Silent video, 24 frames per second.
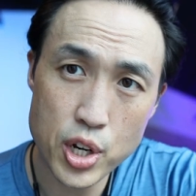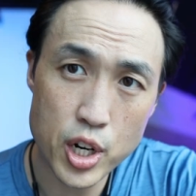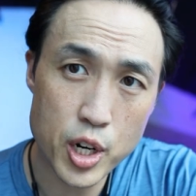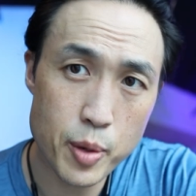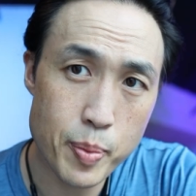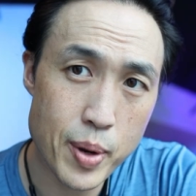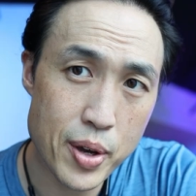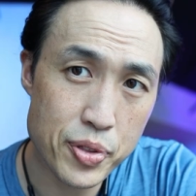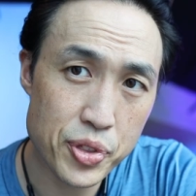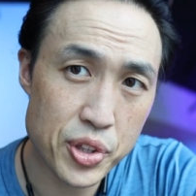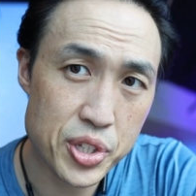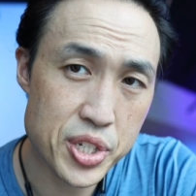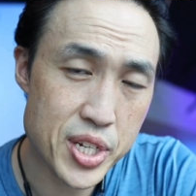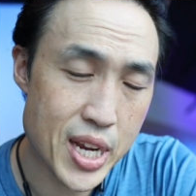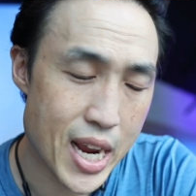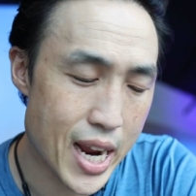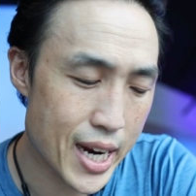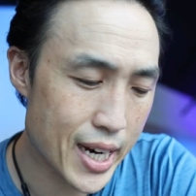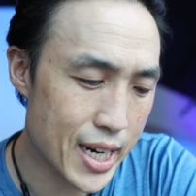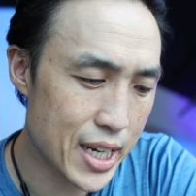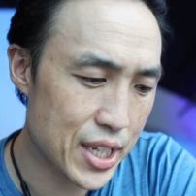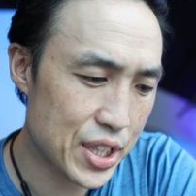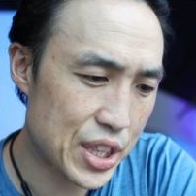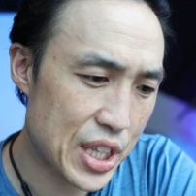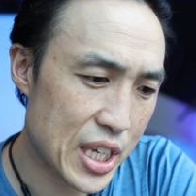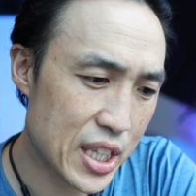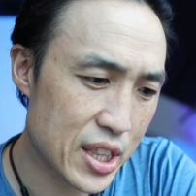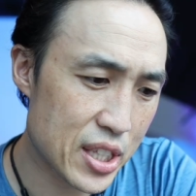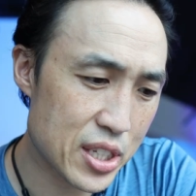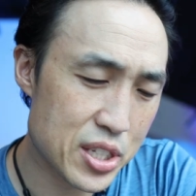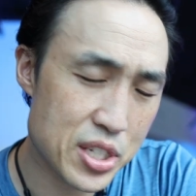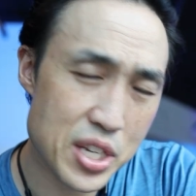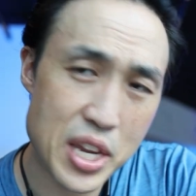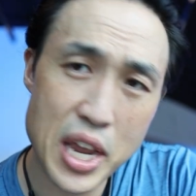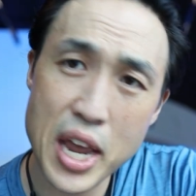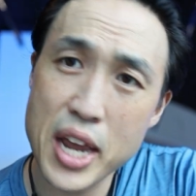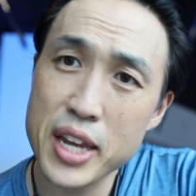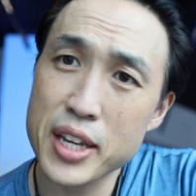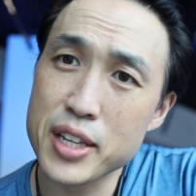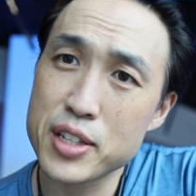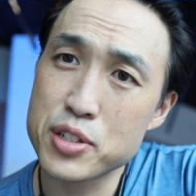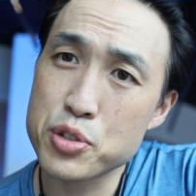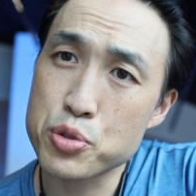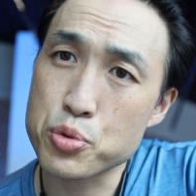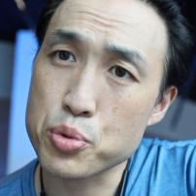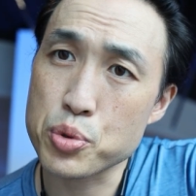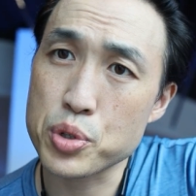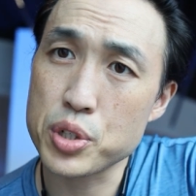talk about the tech. I think the tech
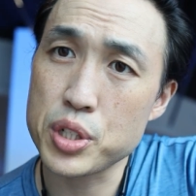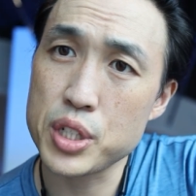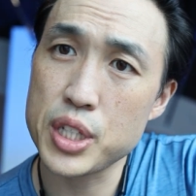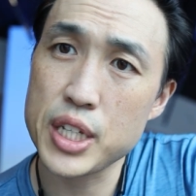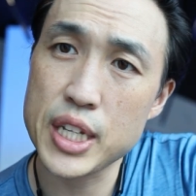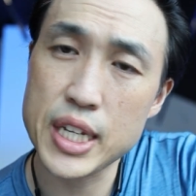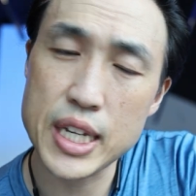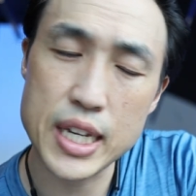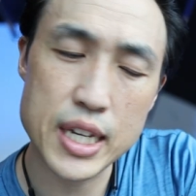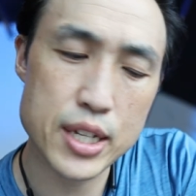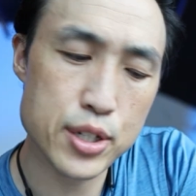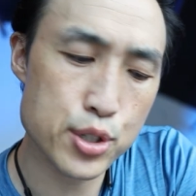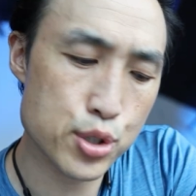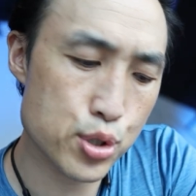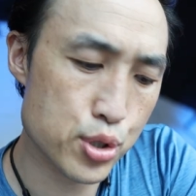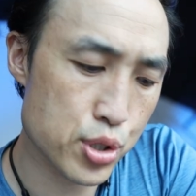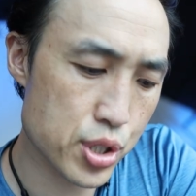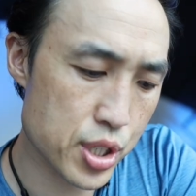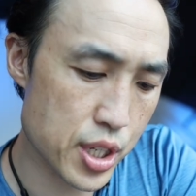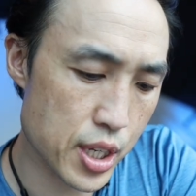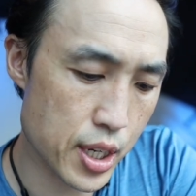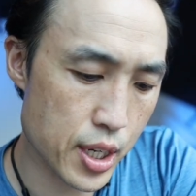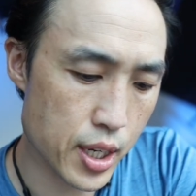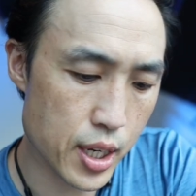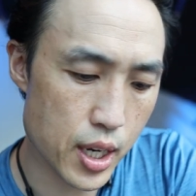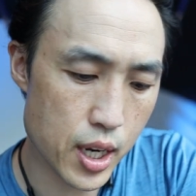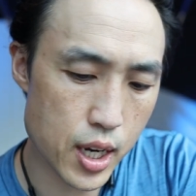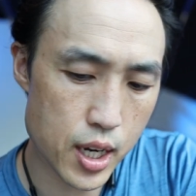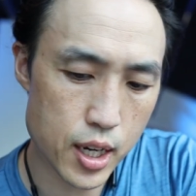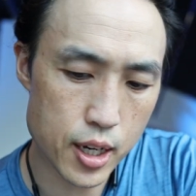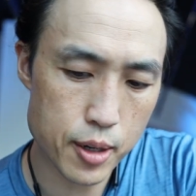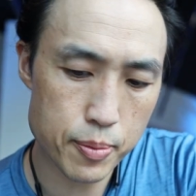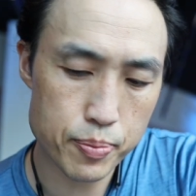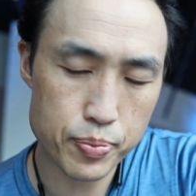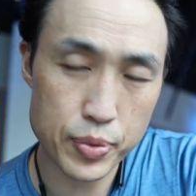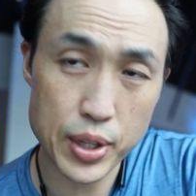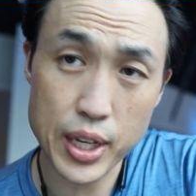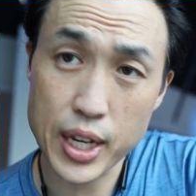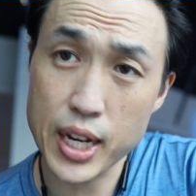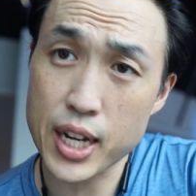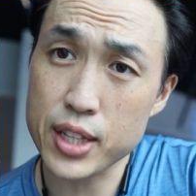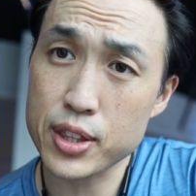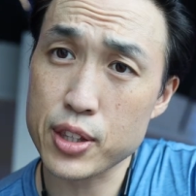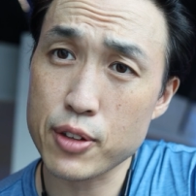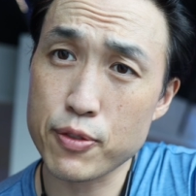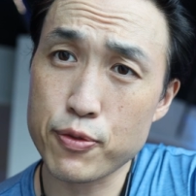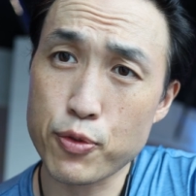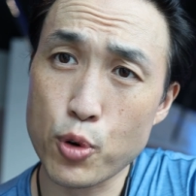is really interesting. Um, they
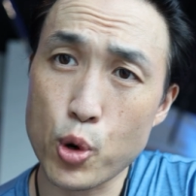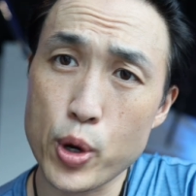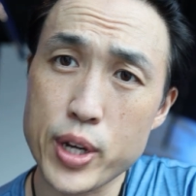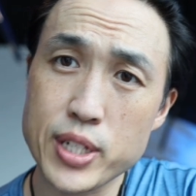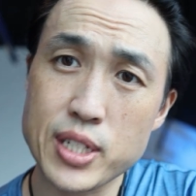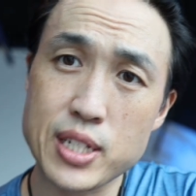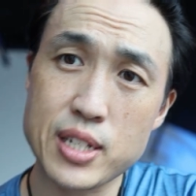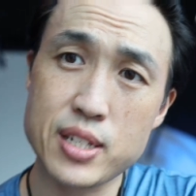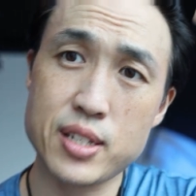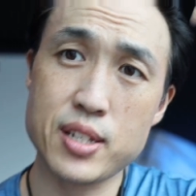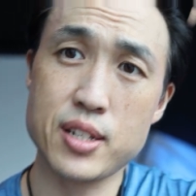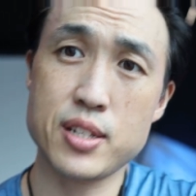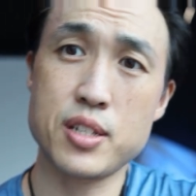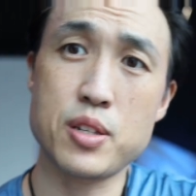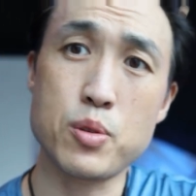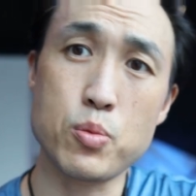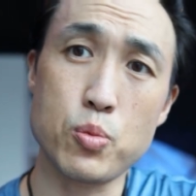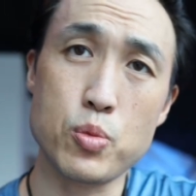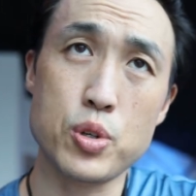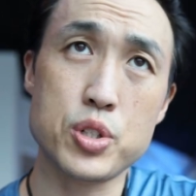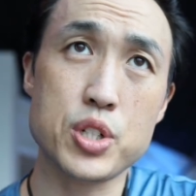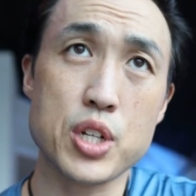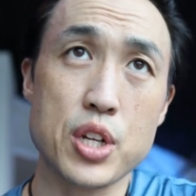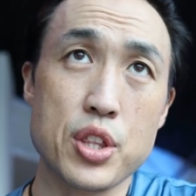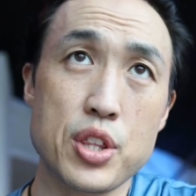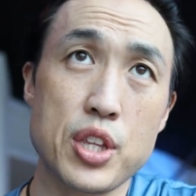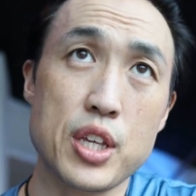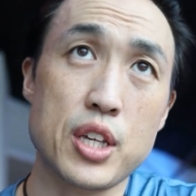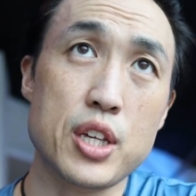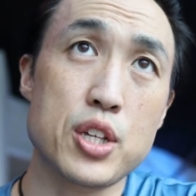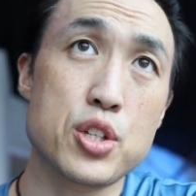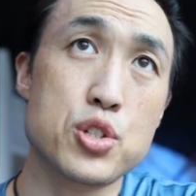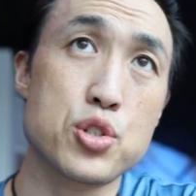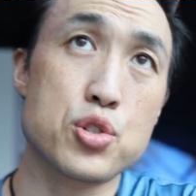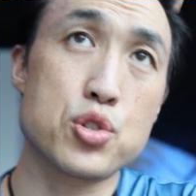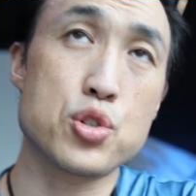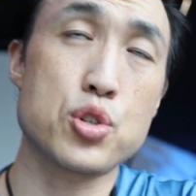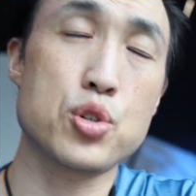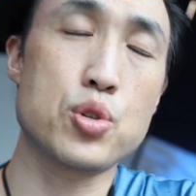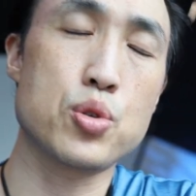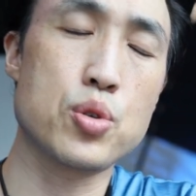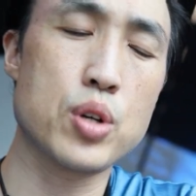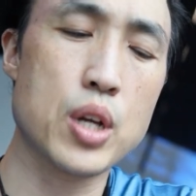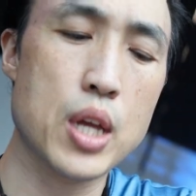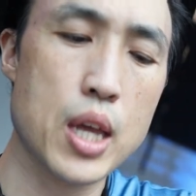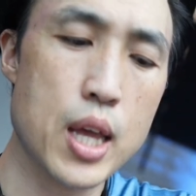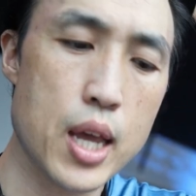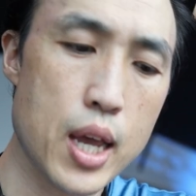got the voice assistant, which I think is new.